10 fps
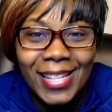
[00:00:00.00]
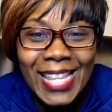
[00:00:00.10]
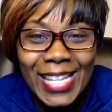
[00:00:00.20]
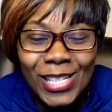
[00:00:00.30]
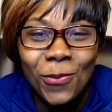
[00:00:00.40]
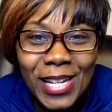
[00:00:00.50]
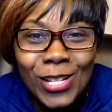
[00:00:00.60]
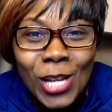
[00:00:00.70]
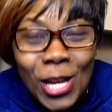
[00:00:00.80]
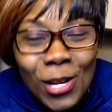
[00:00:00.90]
this week
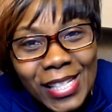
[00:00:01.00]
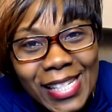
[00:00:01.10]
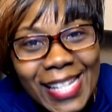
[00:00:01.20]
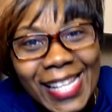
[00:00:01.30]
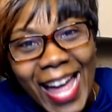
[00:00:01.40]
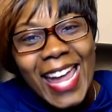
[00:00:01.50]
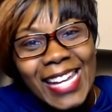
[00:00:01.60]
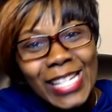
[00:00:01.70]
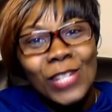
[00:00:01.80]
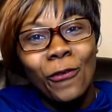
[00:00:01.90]
in Houston. Like
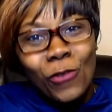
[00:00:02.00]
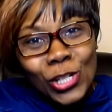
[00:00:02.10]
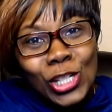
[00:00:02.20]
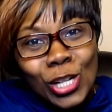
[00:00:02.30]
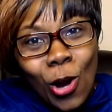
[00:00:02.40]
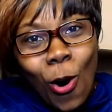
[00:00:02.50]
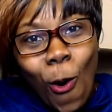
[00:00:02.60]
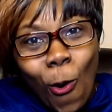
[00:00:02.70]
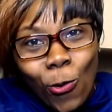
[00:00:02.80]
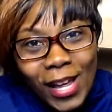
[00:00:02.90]
it is frigid
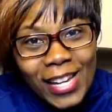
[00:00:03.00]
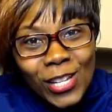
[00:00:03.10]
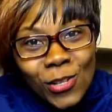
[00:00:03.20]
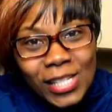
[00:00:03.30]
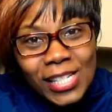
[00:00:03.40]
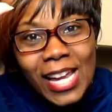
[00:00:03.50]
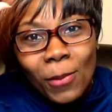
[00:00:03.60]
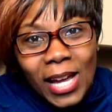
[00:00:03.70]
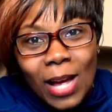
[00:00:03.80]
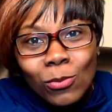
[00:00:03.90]
cold. Like you see, I'm
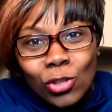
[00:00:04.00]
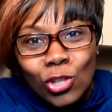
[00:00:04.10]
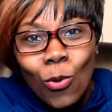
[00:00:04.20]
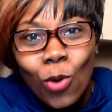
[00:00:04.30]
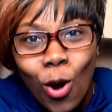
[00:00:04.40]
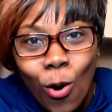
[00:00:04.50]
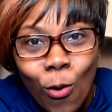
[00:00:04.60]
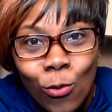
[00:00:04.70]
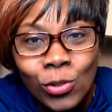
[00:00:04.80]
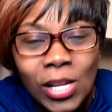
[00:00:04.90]
like, I'm so
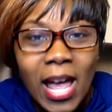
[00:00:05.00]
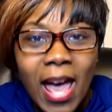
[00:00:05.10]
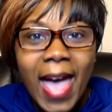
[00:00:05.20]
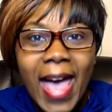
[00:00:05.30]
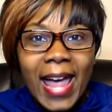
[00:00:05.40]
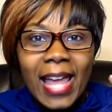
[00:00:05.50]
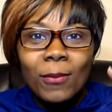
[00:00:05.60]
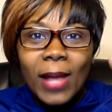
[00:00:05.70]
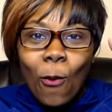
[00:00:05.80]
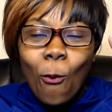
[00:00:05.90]
cold. And I'm
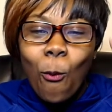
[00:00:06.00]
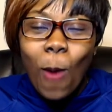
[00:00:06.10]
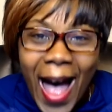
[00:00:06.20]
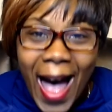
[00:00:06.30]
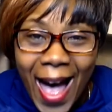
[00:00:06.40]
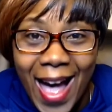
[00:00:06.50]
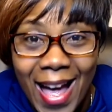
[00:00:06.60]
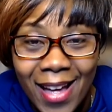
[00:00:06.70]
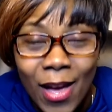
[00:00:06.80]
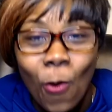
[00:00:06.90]
like,
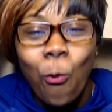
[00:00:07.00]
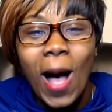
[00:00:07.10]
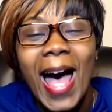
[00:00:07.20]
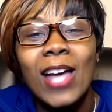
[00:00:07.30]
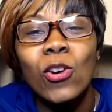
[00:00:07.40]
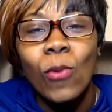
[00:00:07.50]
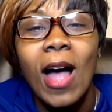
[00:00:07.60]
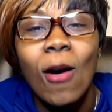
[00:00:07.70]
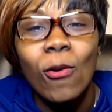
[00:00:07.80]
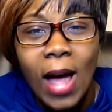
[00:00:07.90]
why? Why,
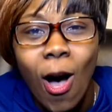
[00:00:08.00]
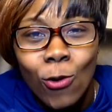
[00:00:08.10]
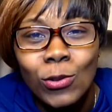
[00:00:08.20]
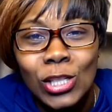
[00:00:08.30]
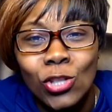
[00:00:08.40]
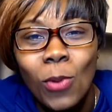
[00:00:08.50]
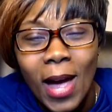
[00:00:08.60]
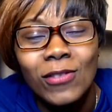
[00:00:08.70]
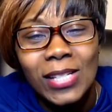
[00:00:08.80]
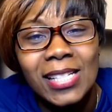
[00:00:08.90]
groundhog, did you
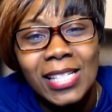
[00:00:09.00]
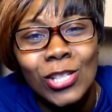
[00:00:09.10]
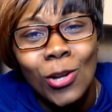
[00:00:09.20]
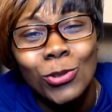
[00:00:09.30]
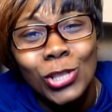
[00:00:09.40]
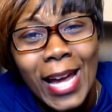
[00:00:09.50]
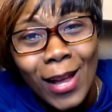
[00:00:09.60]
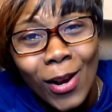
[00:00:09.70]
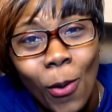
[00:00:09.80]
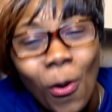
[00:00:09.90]
have to see your
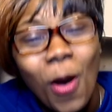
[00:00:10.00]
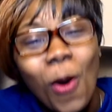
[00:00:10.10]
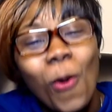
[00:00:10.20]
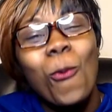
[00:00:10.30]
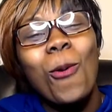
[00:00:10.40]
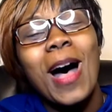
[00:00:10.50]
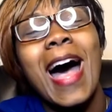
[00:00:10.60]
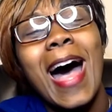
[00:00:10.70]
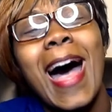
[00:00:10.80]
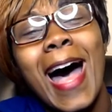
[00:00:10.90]
shadow?
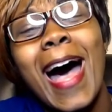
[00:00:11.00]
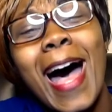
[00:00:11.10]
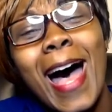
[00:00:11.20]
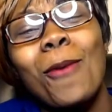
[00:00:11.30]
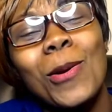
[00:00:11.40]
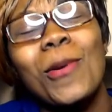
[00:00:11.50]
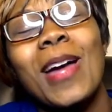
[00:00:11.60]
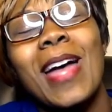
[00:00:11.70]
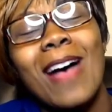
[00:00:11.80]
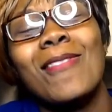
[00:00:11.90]
Why? We were
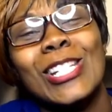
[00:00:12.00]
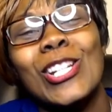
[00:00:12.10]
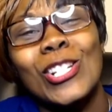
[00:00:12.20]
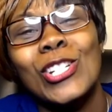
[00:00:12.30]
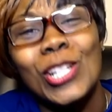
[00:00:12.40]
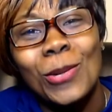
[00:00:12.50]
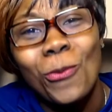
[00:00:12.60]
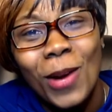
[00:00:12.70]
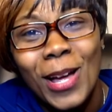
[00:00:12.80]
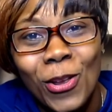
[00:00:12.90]
having such good
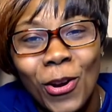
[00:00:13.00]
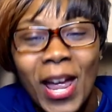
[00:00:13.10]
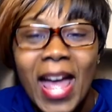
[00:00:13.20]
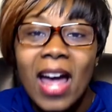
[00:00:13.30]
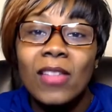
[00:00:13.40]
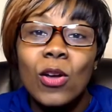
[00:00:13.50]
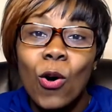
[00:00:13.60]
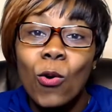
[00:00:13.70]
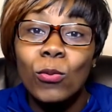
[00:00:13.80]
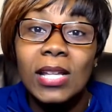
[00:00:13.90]
weather. And the
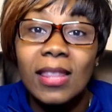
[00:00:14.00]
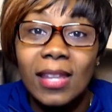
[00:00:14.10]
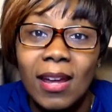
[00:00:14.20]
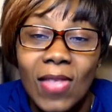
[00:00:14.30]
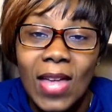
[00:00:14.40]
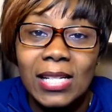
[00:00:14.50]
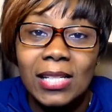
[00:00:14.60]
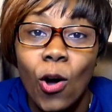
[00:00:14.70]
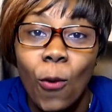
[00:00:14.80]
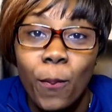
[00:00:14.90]
only thing that is
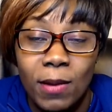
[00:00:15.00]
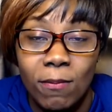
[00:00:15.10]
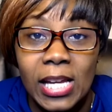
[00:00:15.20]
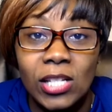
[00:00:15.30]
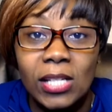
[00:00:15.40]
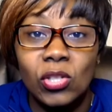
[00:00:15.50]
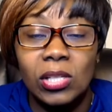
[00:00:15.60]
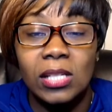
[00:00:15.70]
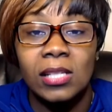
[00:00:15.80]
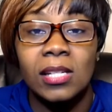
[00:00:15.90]
helping me to
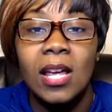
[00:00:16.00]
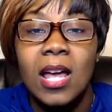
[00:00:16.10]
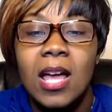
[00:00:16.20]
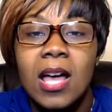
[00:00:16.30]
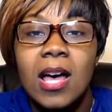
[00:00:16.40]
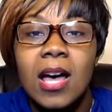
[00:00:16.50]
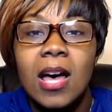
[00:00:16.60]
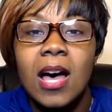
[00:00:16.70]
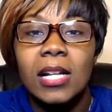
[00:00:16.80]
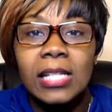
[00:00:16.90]
just
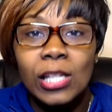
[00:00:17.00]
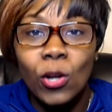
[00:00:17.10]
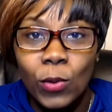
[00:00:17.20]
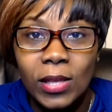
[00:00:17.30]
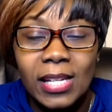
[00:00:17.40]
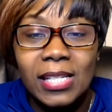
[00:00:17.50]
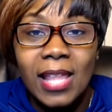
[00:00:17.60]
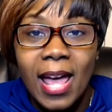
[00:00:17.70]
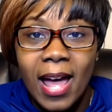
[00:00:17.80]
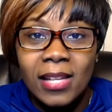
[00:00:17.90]
deal with it is
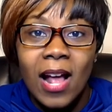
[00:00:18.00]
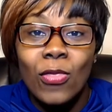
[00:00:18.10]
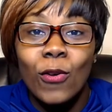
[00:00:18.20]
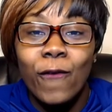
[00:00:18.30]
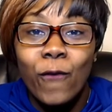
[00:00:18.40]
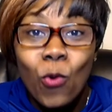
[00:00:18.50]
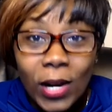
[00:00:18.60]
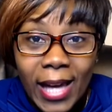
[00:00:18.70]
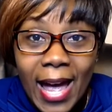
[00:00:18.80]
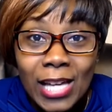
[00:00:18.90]
that the
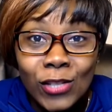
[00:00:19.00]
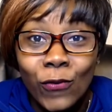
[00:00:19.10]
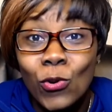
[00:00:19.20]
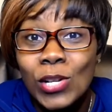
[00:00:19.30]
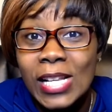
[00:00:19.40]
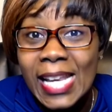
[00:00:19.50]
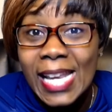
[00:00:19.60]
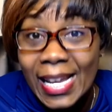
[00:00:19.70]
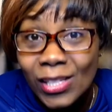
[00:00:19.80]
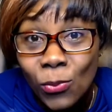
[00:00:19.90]
forecast for
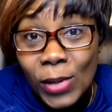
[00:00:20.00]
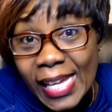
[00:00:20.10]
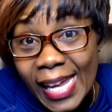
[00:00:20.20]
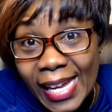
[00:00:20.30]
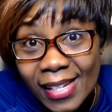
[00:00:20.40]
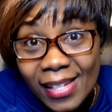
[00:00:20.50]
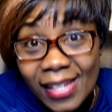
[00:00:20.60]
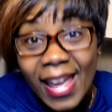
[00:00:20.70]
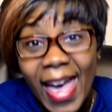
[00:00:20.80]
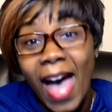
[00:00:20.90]
next weekend
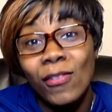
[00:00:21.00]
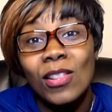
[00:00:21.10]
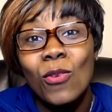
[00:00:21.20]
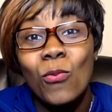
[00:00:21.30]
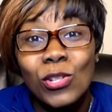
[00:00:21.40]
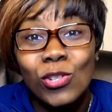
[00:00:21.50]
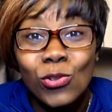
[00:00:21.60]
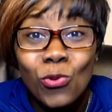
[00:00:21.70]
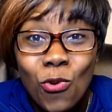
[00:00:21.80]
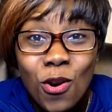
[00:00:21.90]
after the winter
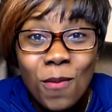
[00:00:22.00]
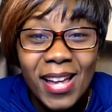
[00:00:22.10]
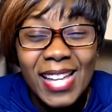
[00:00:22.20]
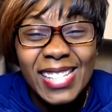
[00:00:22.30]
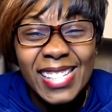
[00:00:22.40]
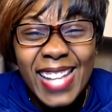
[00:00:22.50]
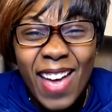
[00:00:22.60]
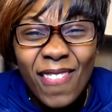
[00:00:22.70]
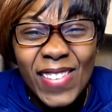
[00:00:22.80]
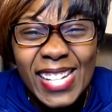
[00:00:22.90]
storm,
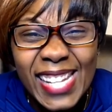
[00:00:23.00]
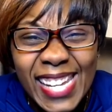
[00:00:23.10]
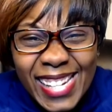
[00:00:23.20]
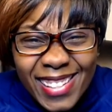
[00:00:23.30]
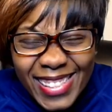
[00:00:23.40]
70.